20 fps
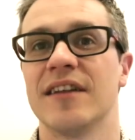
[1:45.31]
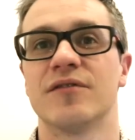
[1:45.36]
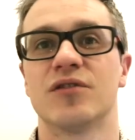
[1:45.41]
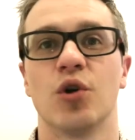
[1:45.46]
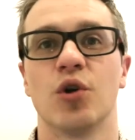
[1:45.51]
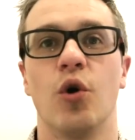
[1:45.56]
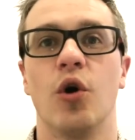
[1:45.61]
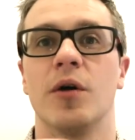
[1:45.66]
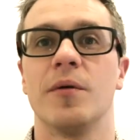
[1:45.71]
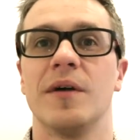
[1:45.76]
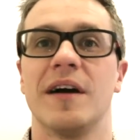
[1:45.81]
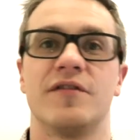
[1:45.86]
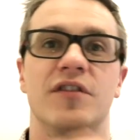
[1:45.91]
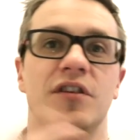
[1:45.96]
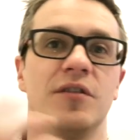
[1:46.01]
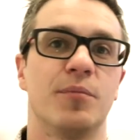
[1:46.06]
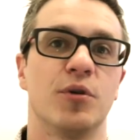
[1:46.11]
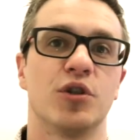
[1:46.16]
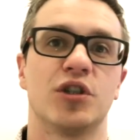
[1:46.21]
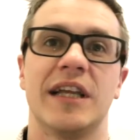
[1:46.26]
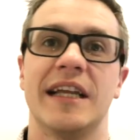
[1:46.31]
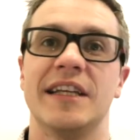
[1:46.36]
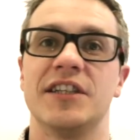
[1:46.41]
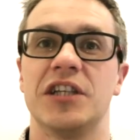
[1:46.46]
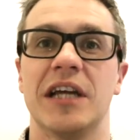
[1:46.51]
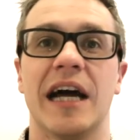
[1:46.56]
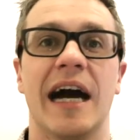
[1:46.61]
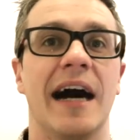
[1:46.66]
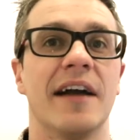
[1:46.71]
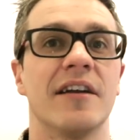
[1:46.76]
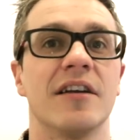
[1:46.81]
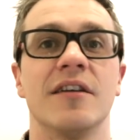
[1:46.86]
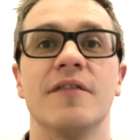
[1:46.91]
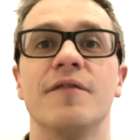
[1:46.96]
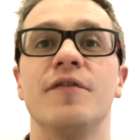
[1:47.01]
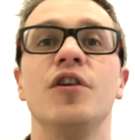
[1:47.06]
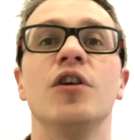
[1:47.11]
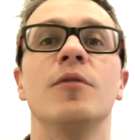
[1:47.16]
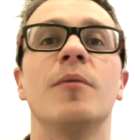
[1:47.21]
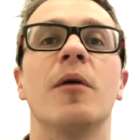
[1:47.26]
of talk after you pushed it into your hand, and a
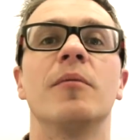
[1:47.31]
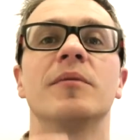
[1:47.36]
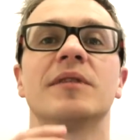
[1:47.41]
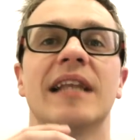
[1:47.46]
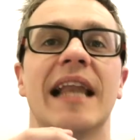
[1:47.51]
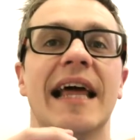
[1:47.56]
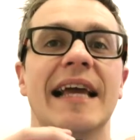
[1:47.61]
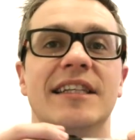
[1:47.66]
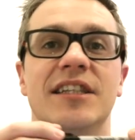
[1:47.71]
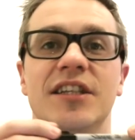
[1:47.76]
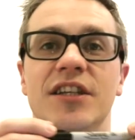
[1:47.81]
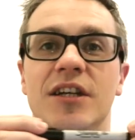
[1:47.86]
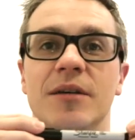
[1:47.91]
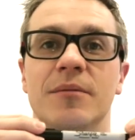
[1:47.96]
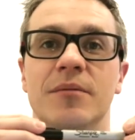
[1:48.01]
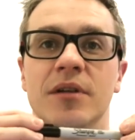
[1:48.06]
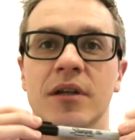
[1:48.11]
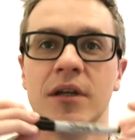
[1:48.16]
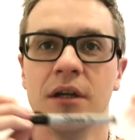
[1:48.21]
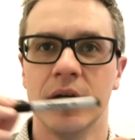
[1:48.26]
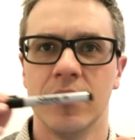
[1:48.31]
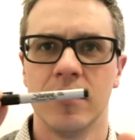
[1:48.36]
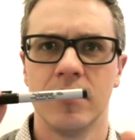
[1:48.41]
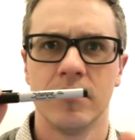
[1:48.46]
few moments later you can